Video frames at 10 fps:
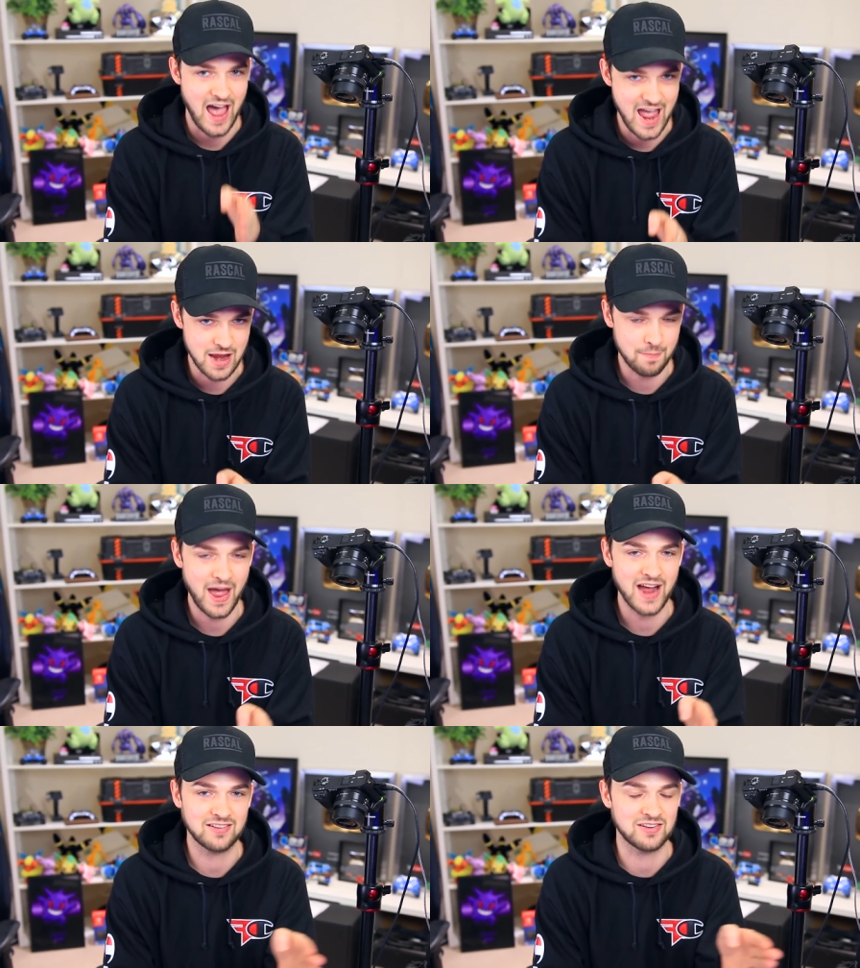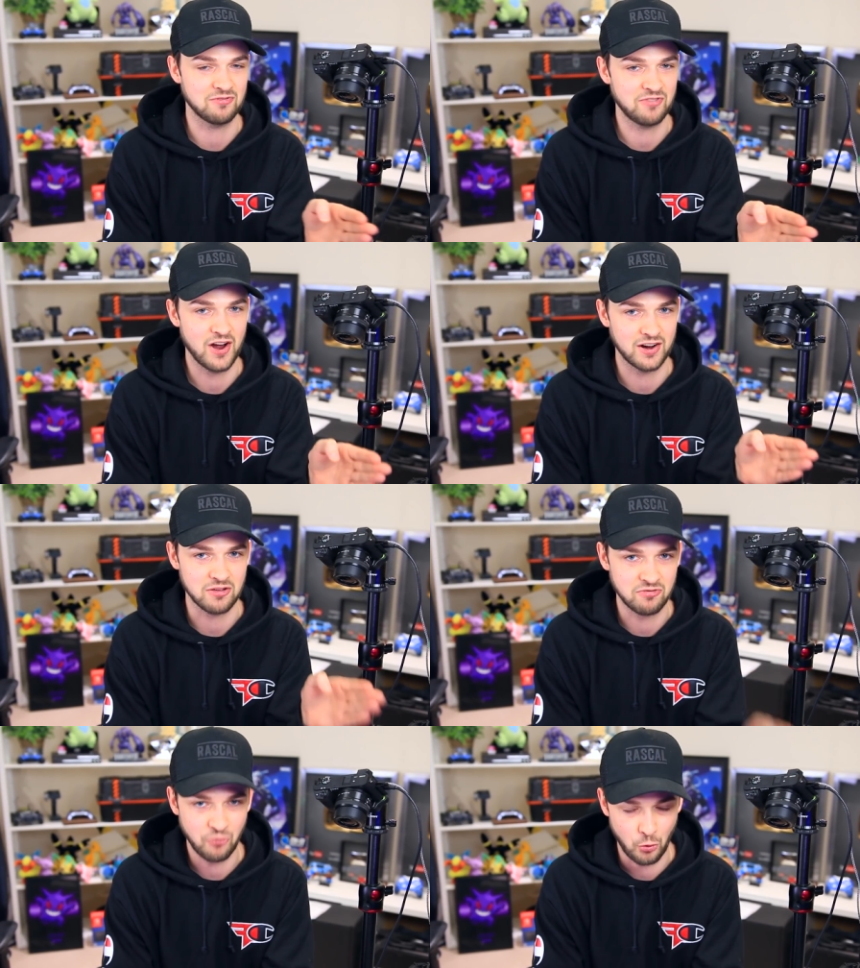Apex, and
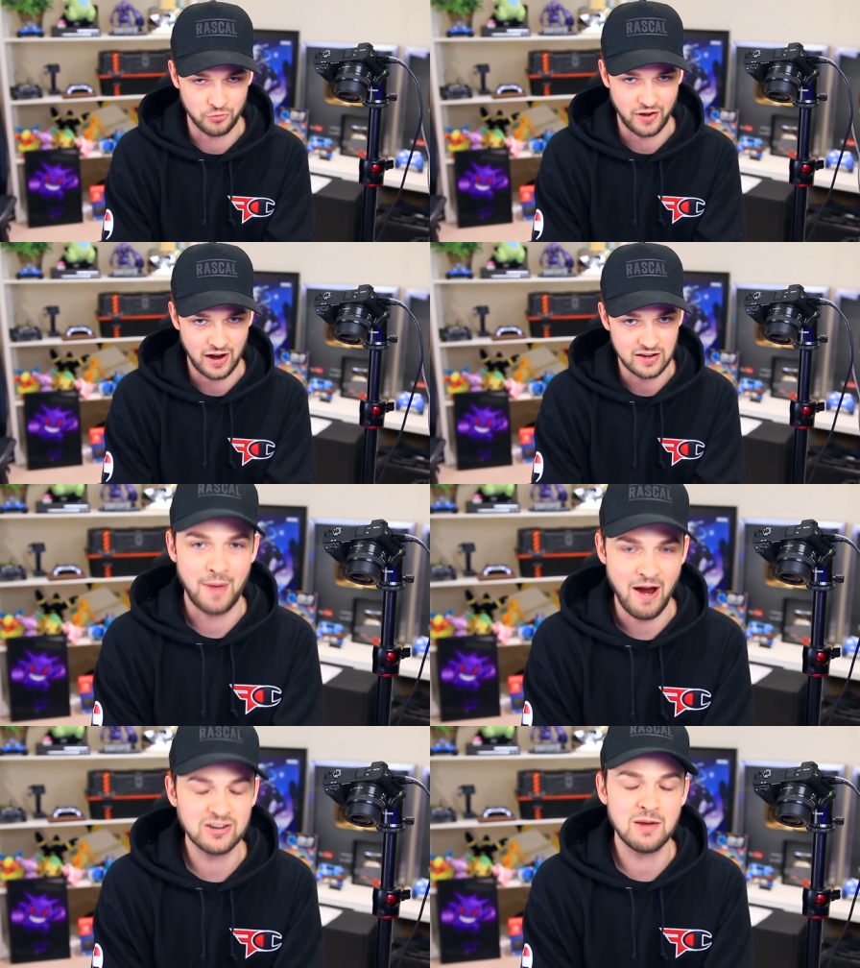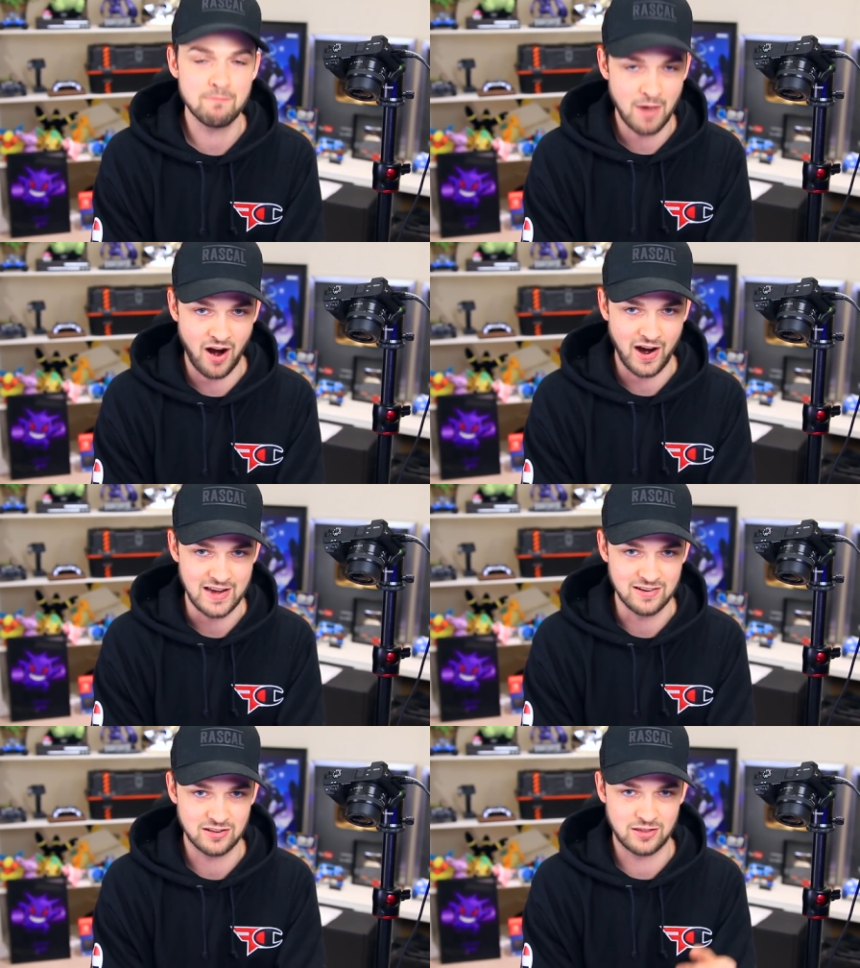finally Fortnite, bearing in
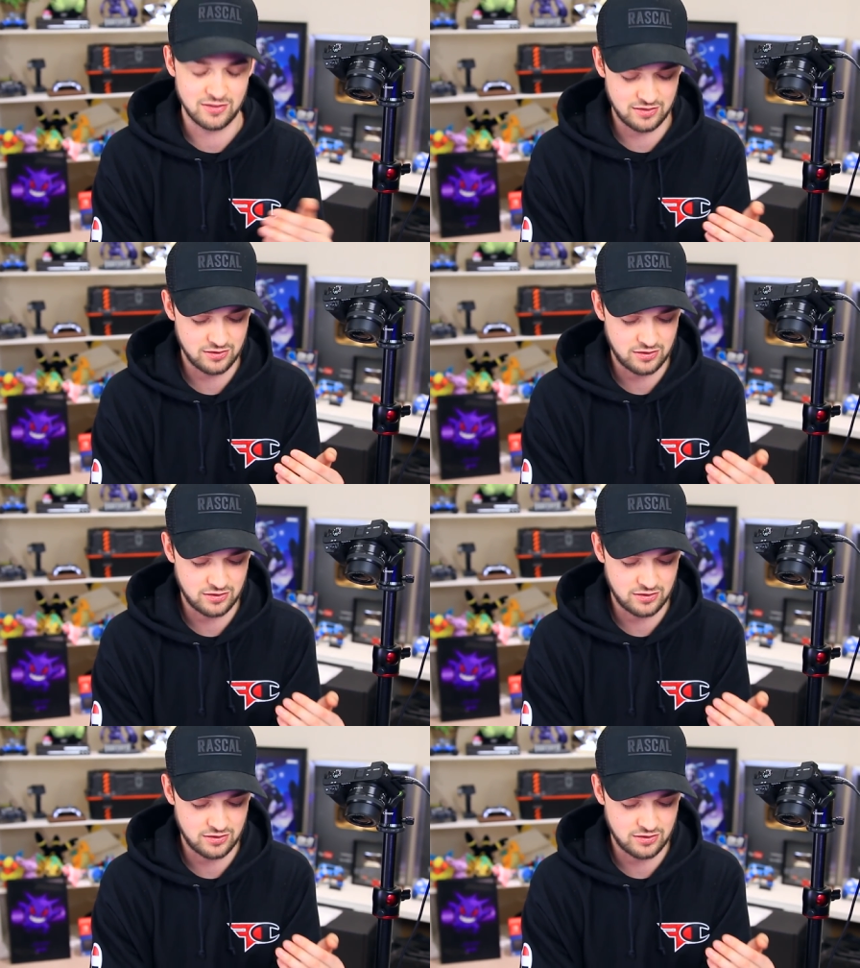mind that